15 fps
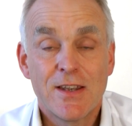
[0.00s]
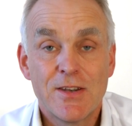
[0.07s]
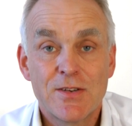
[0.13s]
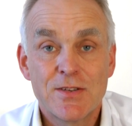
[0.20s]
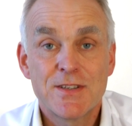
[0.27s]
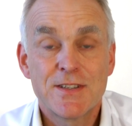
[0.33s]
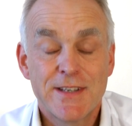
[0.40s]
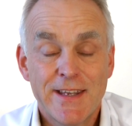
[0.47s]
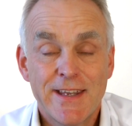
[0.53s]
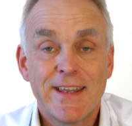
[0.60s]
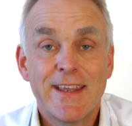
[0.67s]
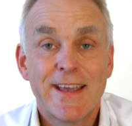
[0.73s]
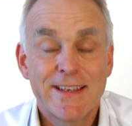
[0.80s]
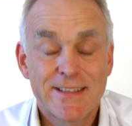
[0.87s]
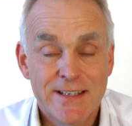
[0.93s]
And you can
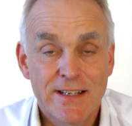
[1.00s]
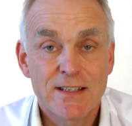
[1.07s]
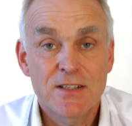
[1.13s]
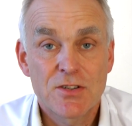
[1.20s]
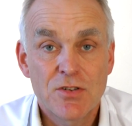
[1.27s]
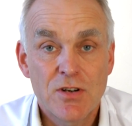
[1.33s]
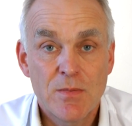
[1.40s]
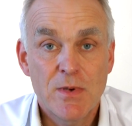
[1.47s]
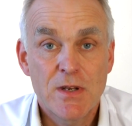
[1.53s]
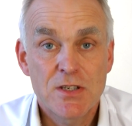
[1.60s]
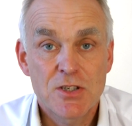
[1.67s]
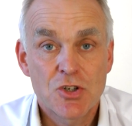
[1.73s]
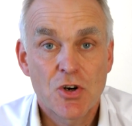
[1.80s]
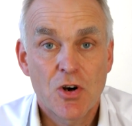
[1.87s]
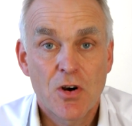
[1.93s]
see it's extremely
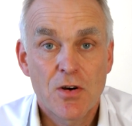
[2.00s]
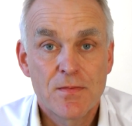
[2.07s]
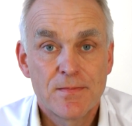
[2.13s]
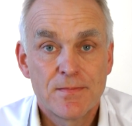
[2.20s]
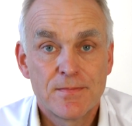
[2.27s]
strong.